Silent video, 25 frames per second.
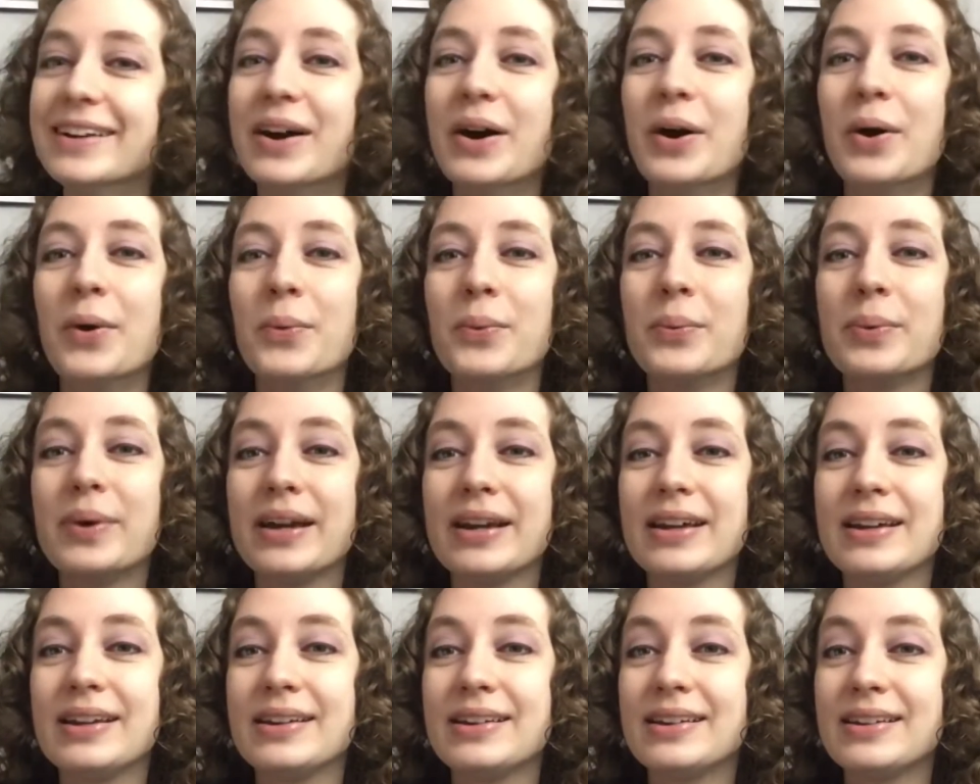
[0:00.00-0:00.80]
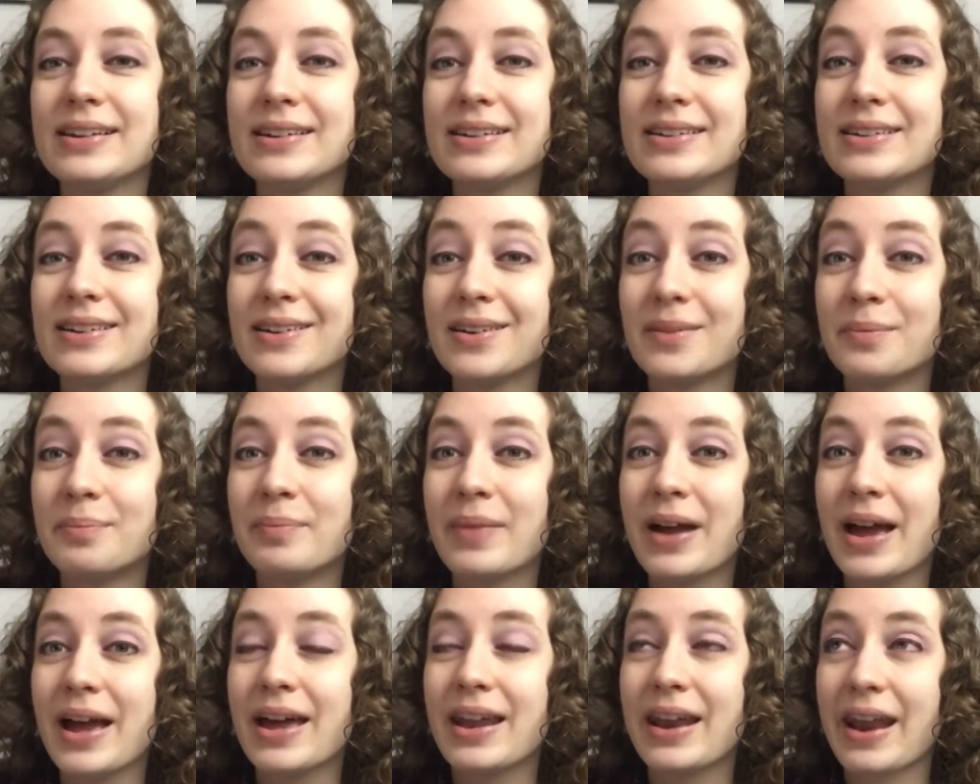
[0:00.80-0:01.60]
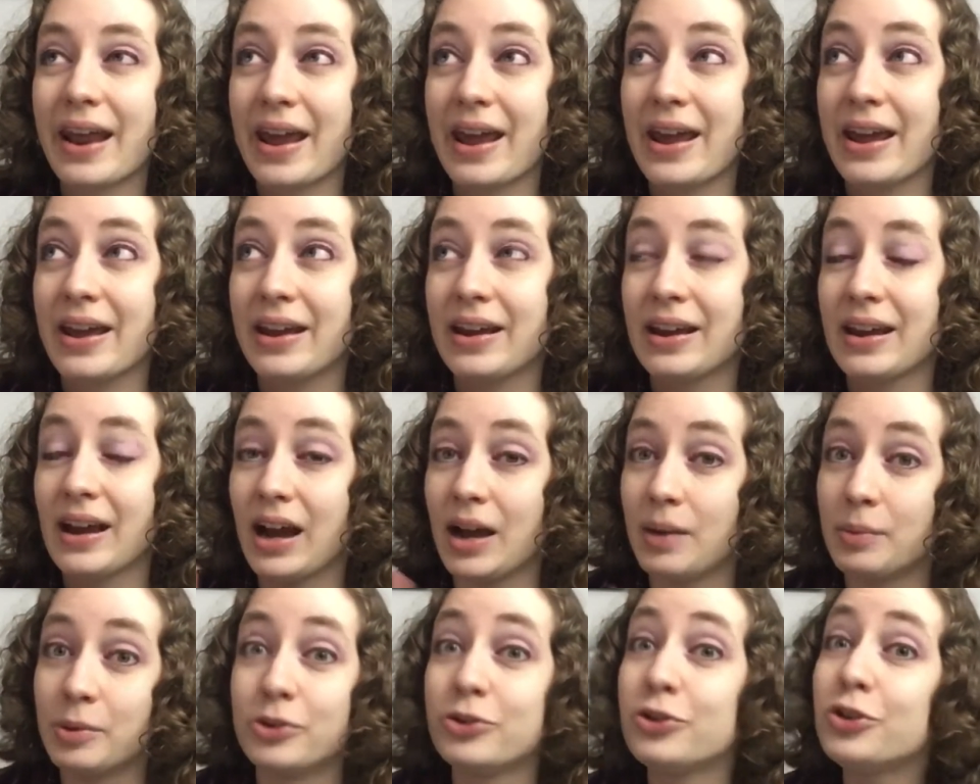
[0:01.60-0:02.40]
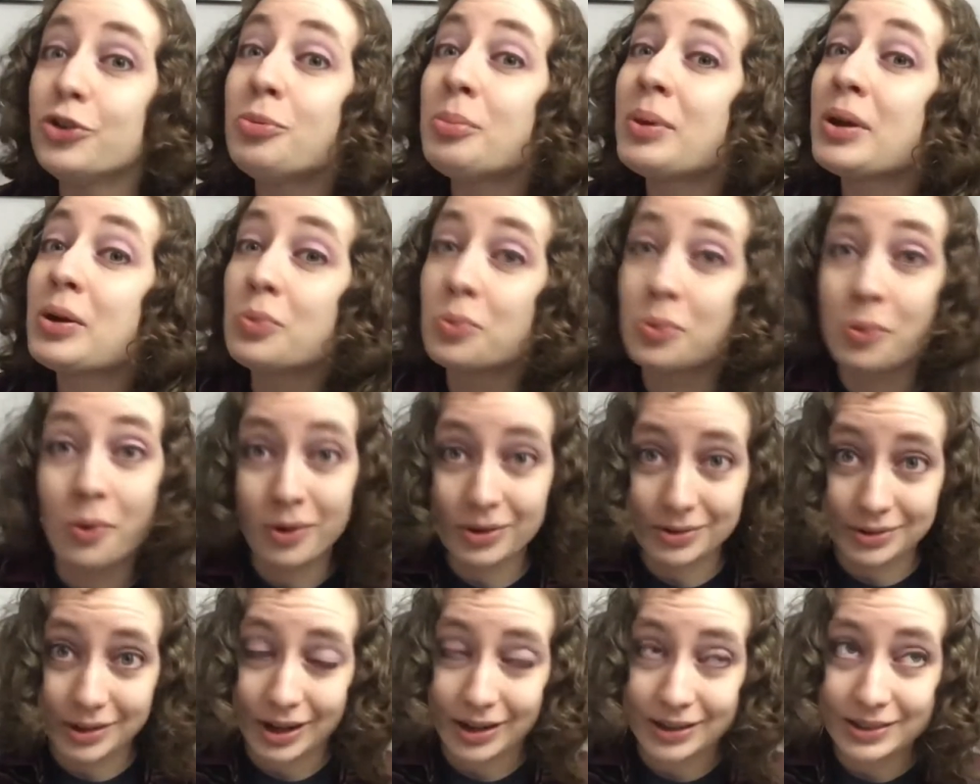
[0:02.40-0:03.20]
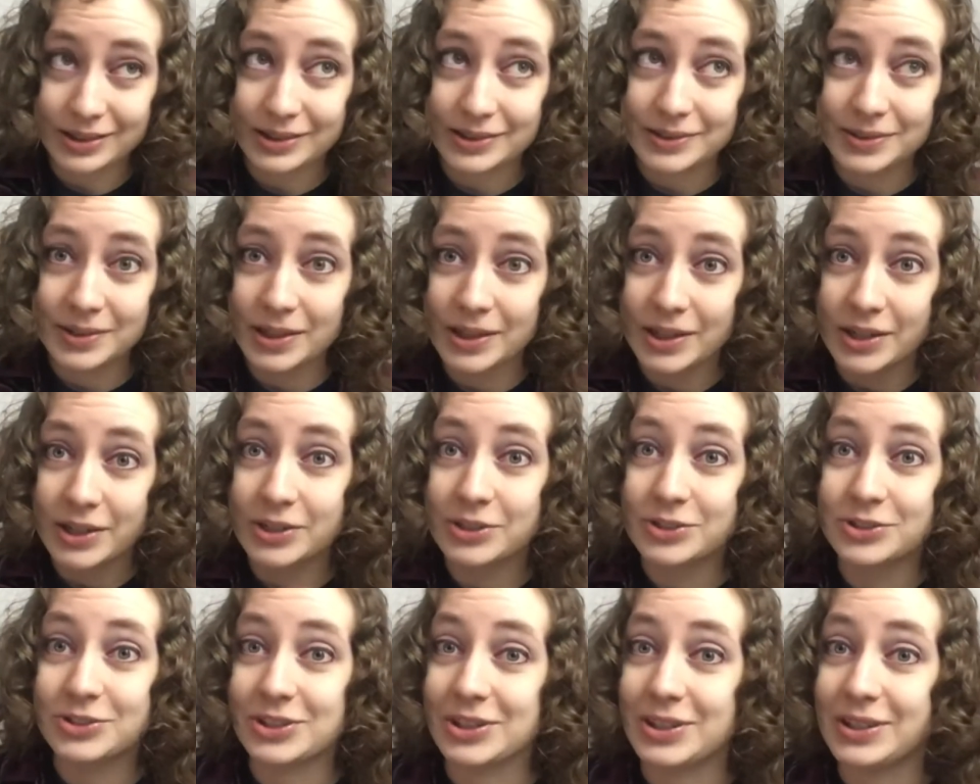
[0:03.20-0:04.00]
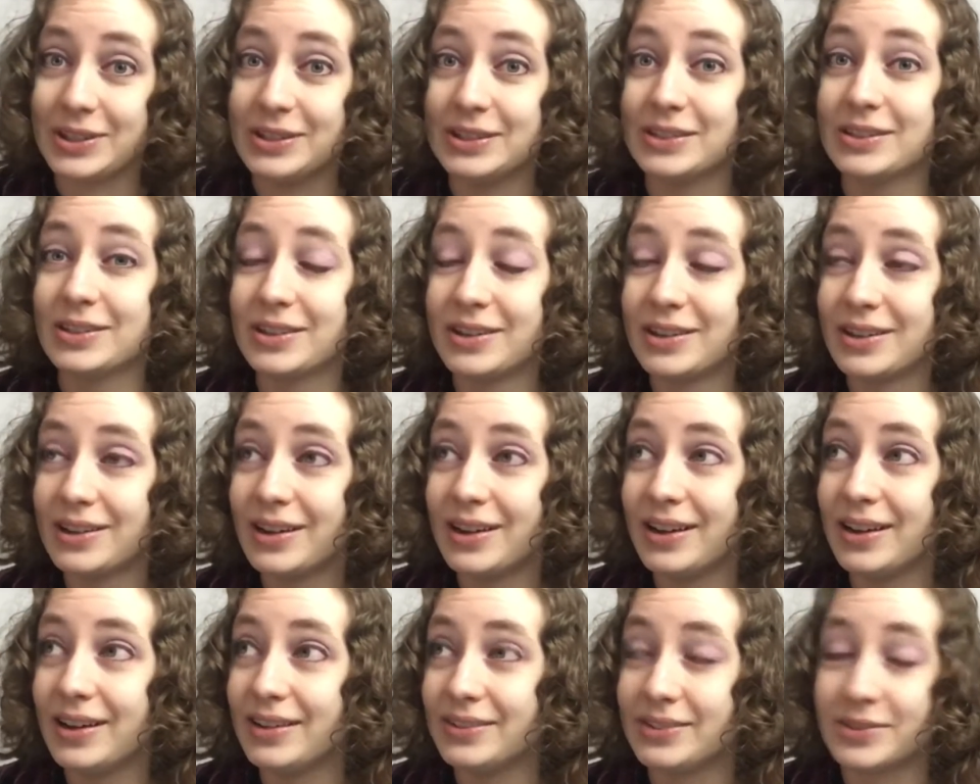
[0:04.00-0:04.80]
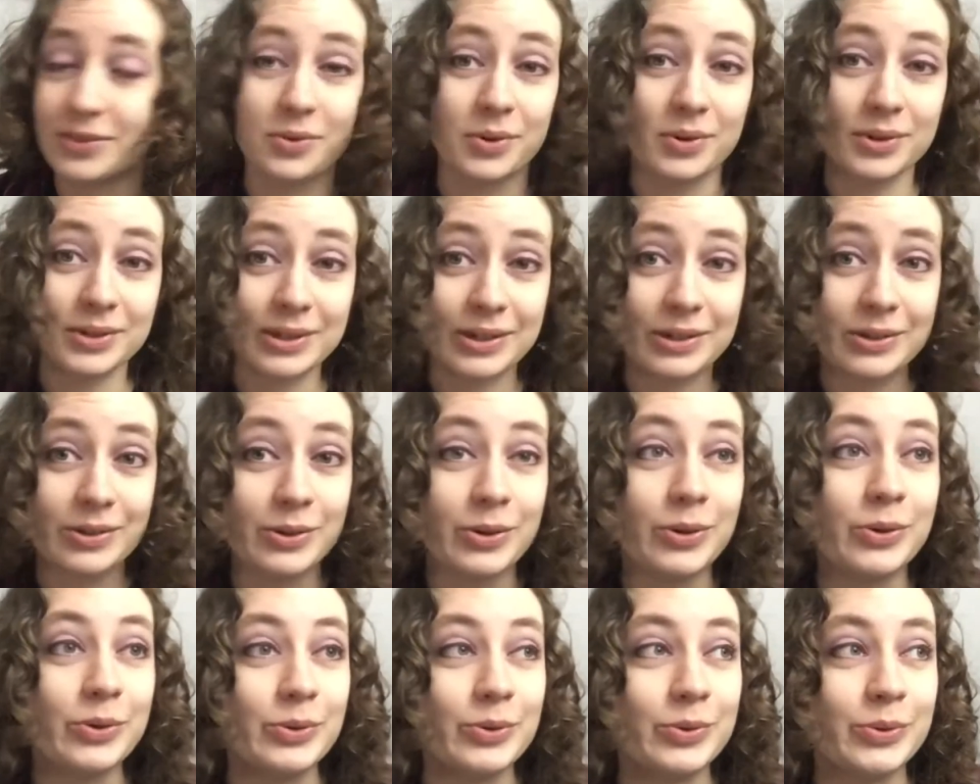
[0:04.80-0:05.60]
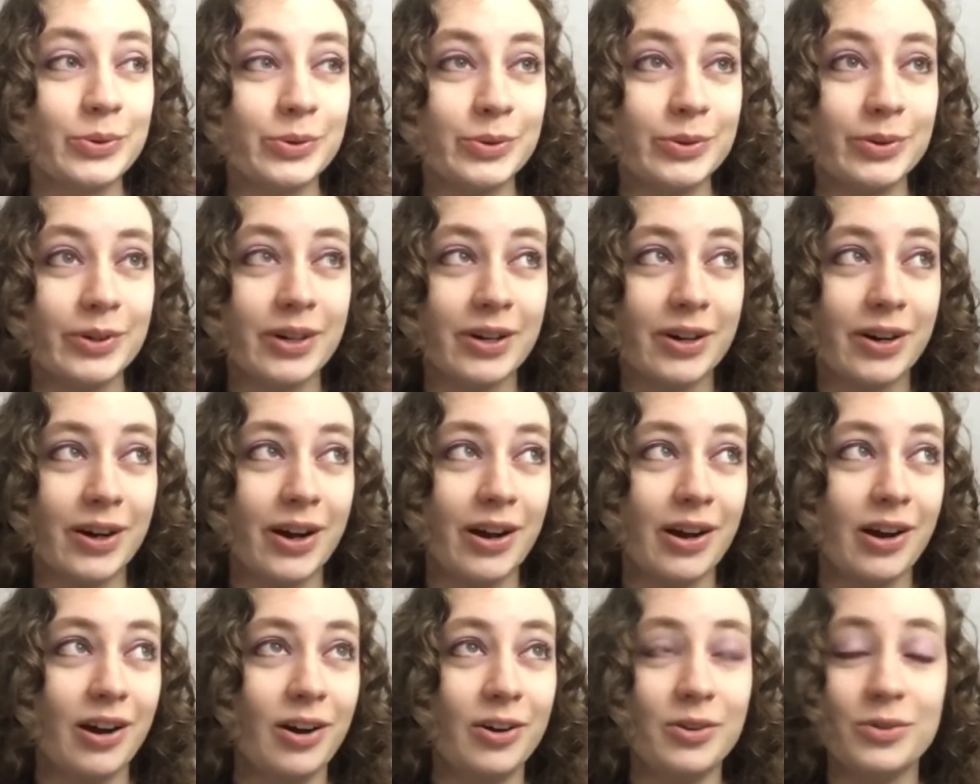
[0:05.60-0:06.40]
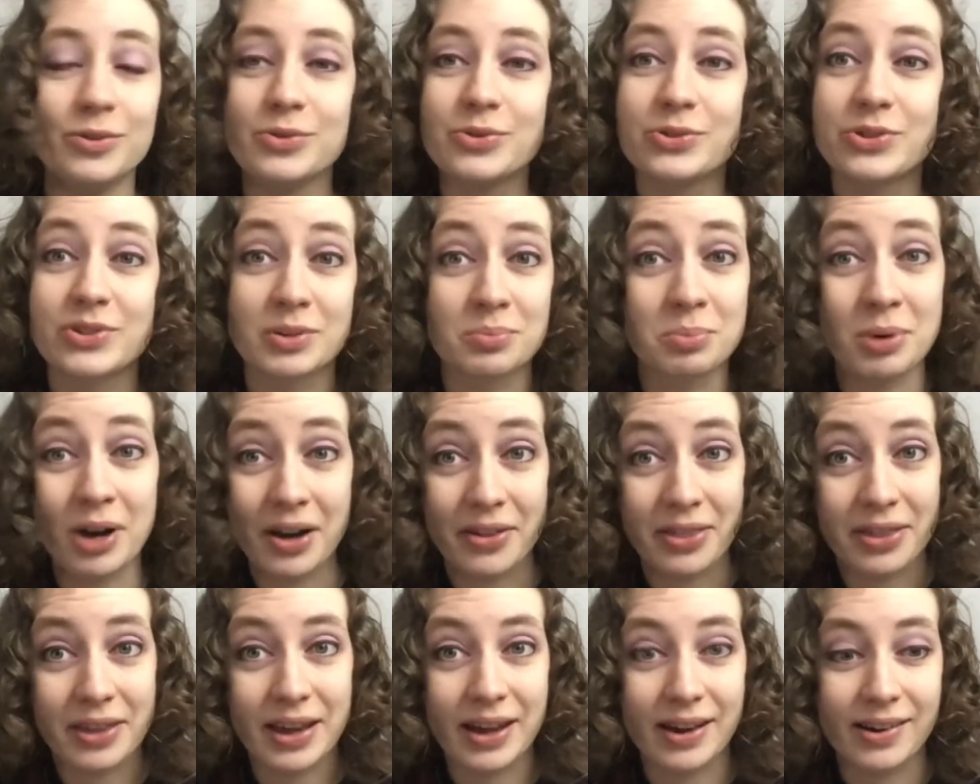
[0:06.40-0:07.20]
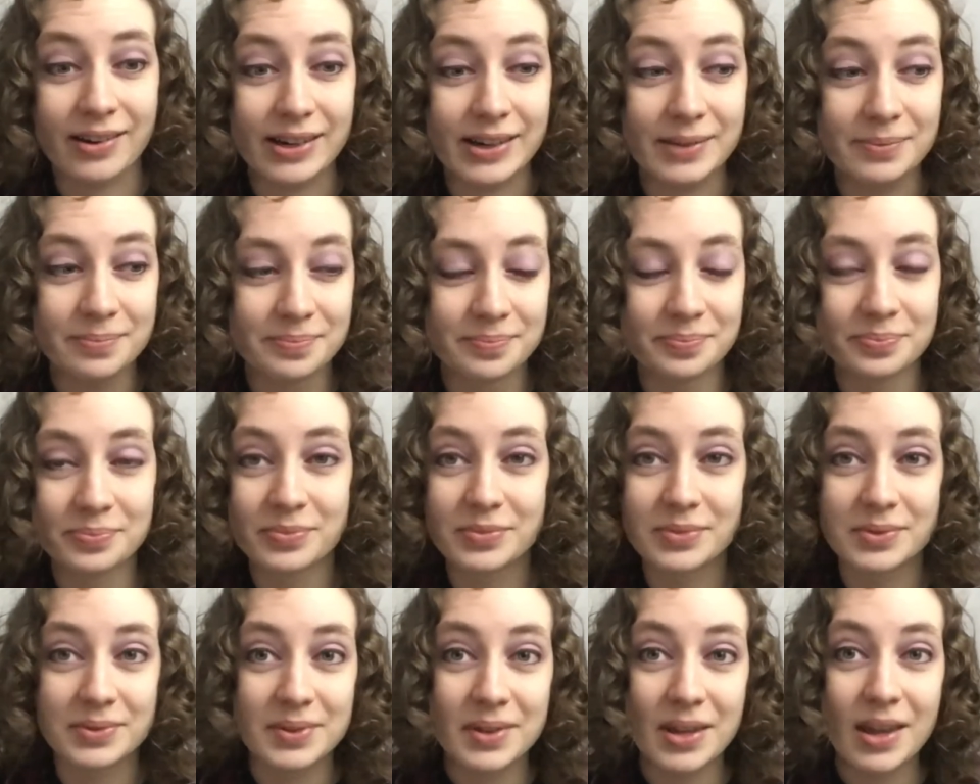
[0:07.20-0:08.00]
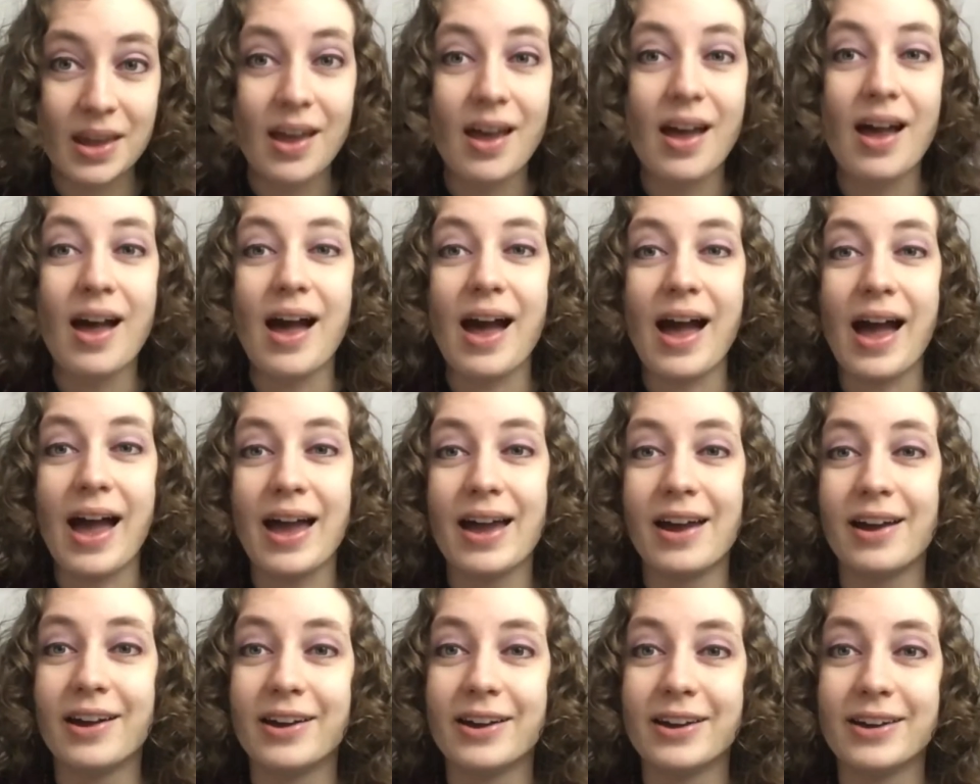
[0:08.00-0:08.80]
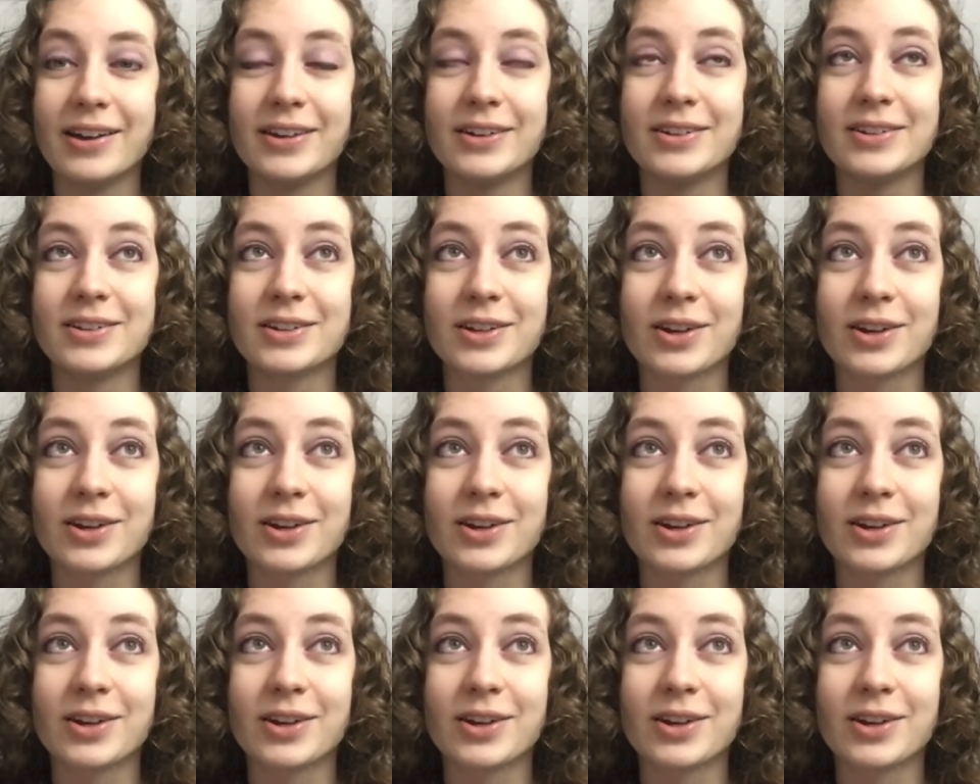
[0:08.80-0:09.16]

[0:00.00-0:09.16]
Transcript: We met I'm assuming warlock. She is an orc who owns an apothecary, and